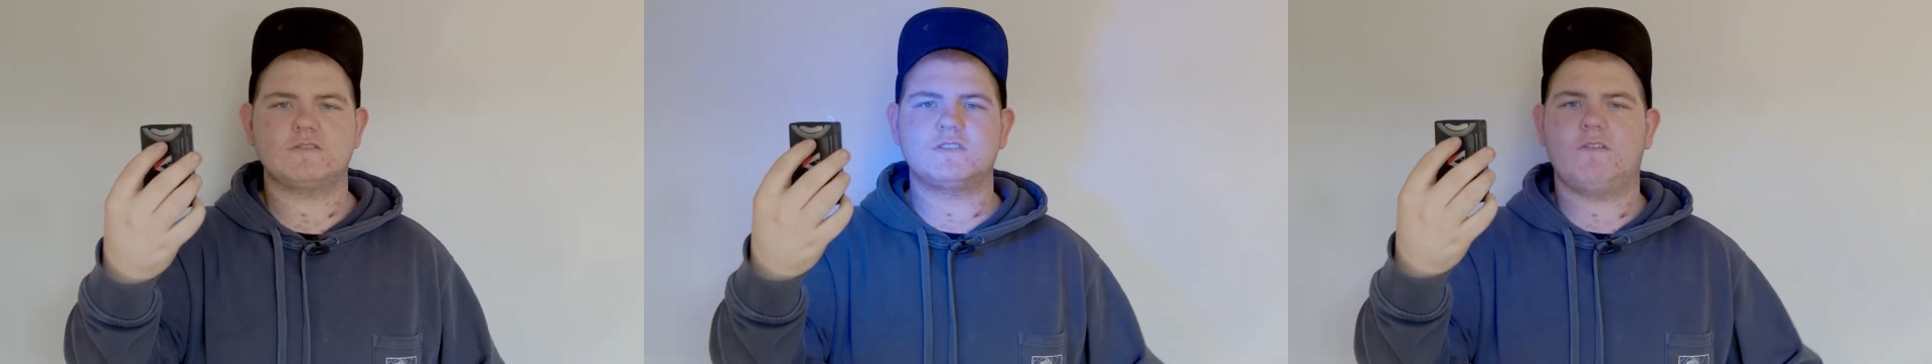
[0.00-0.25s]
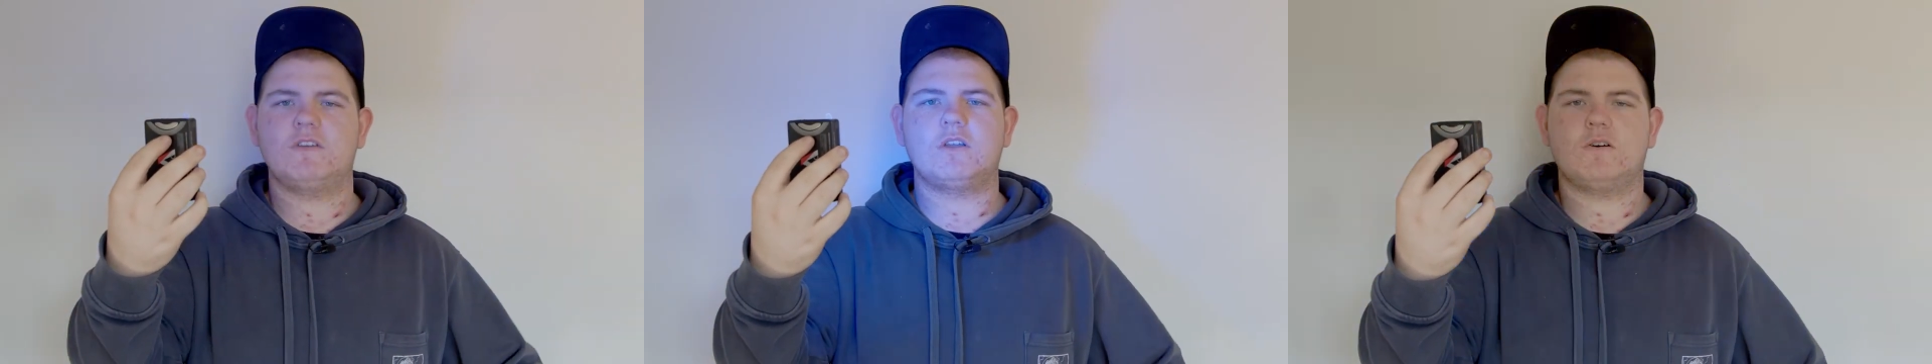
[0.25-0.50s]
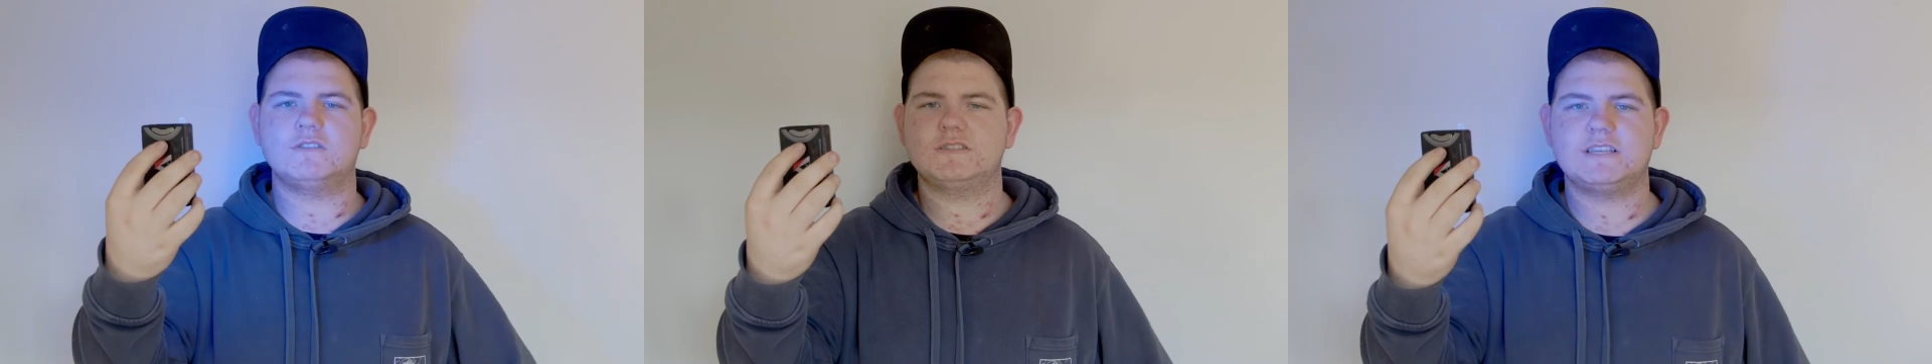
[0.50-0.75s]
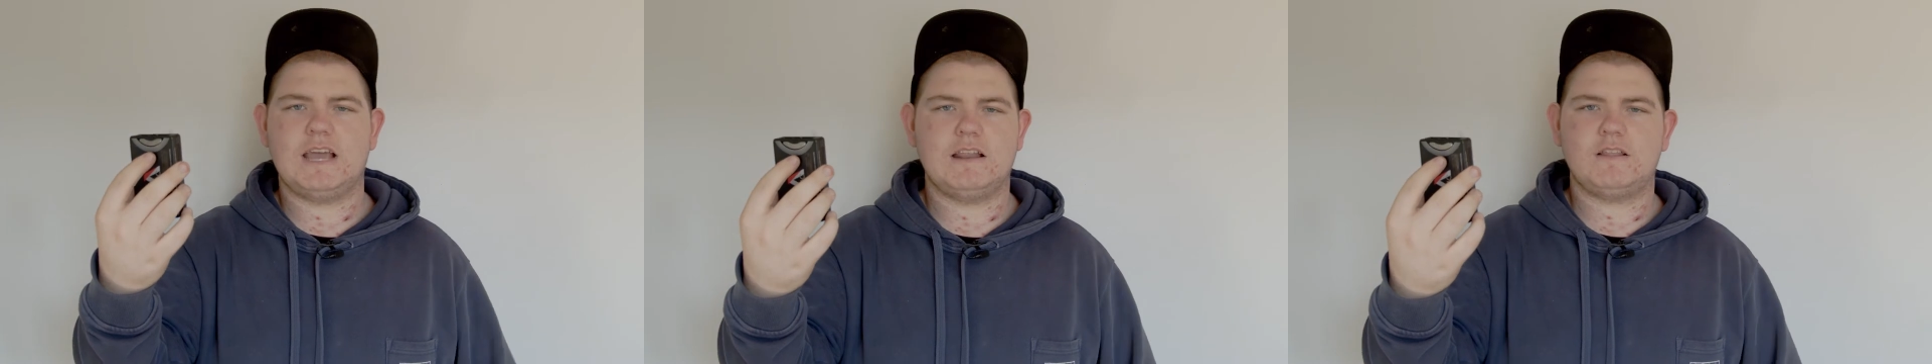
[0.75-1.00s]
or something on
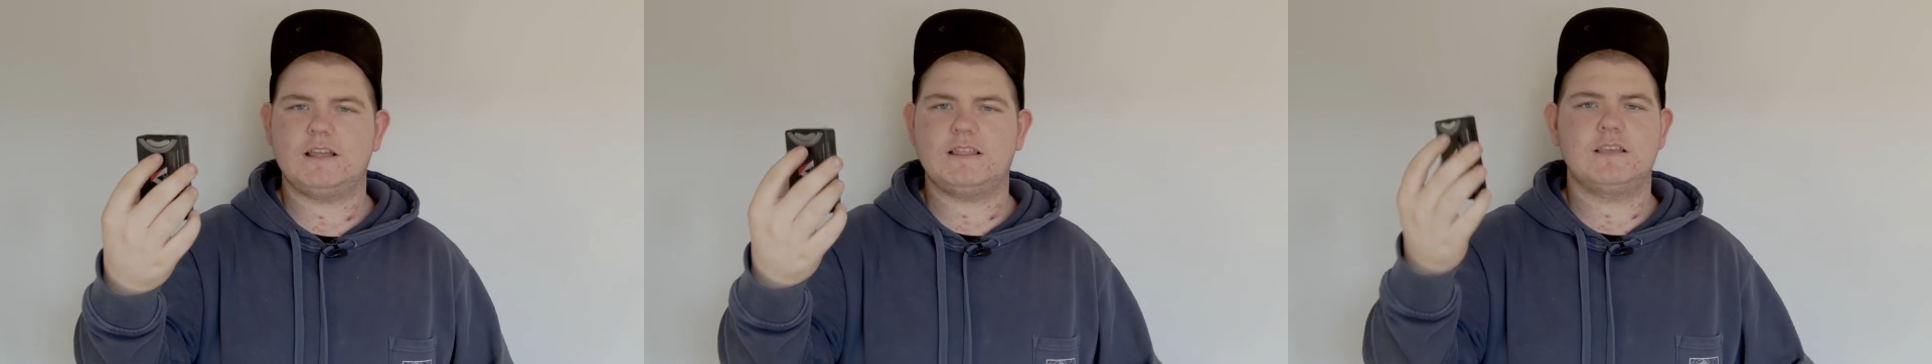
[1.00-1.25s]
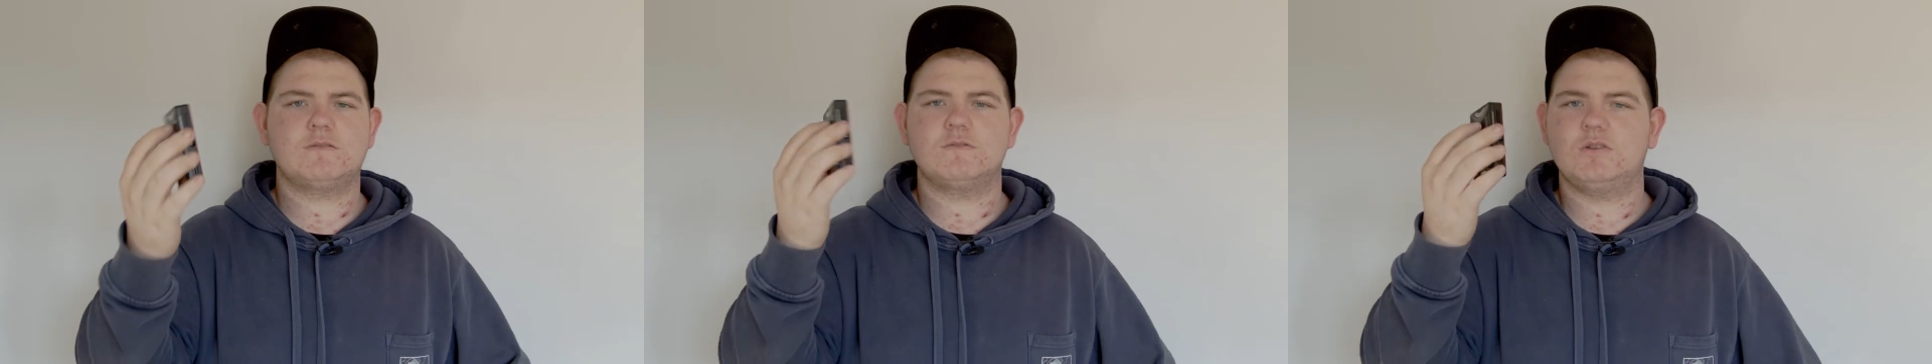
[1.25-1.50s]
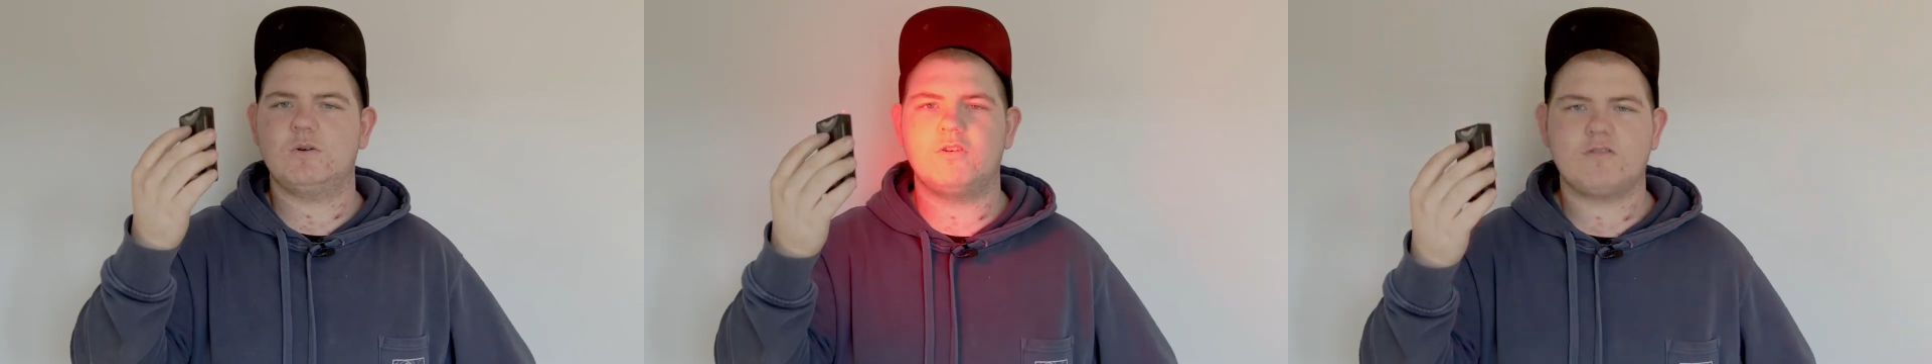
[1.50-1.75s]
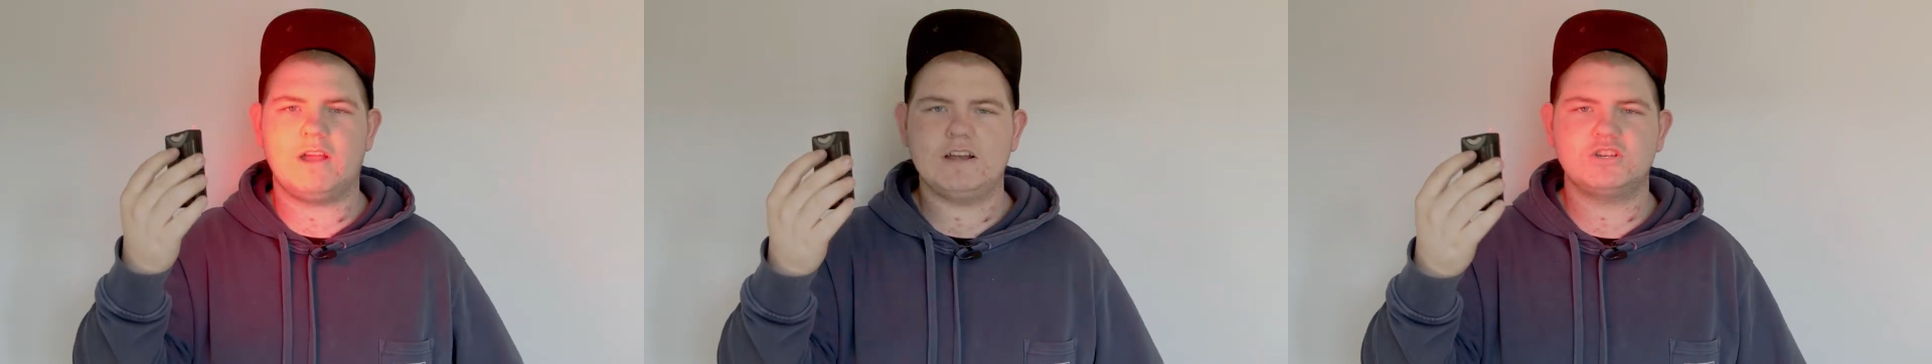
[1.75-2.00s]
set, like this would do a
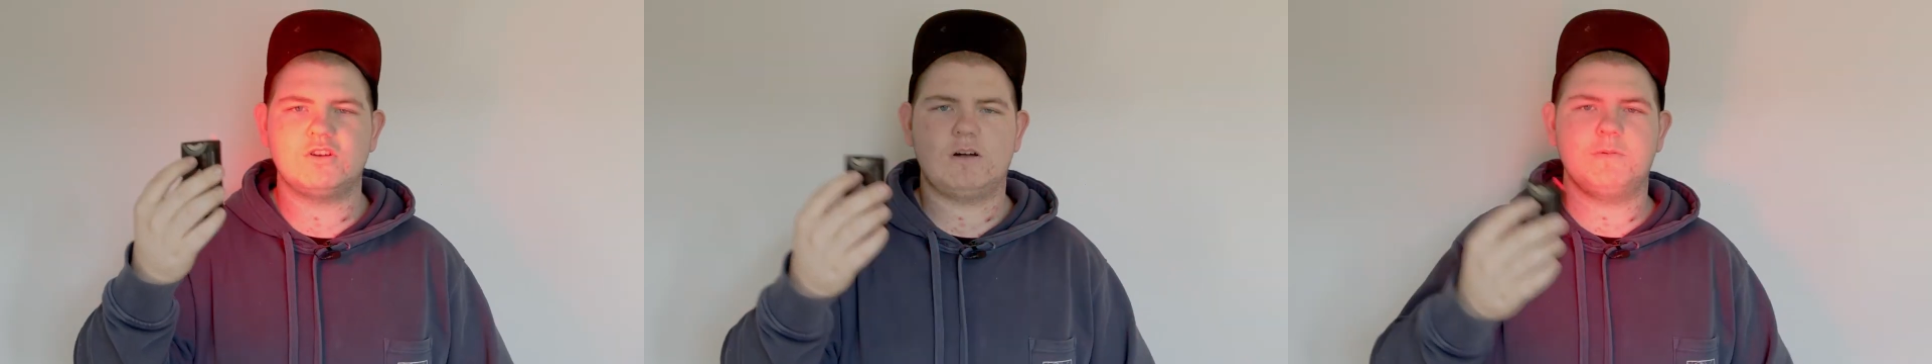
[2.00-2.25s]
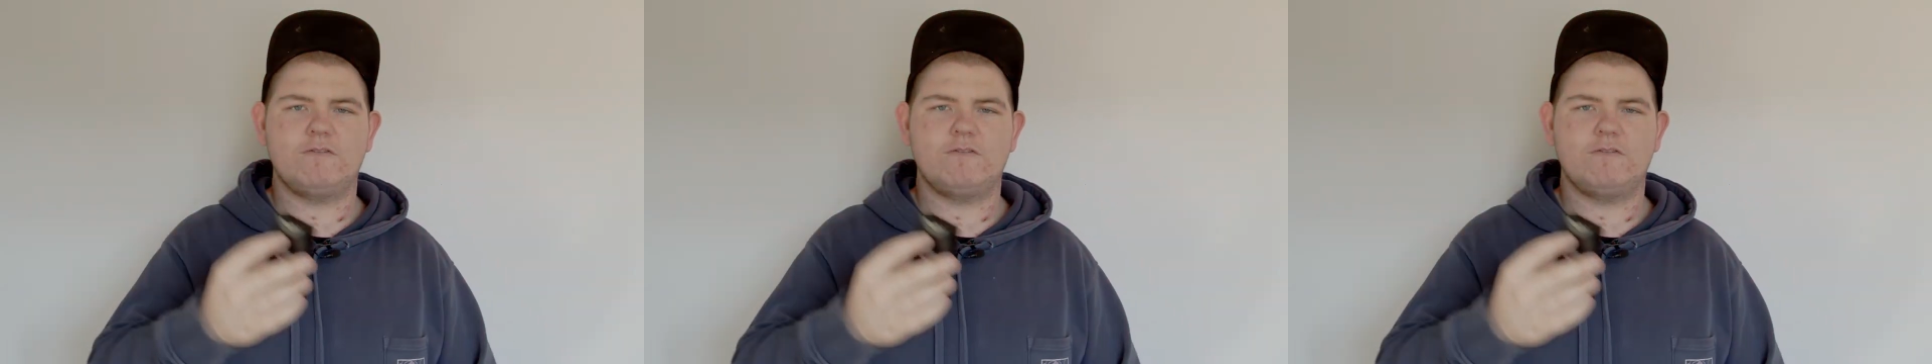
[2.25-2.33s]
great job.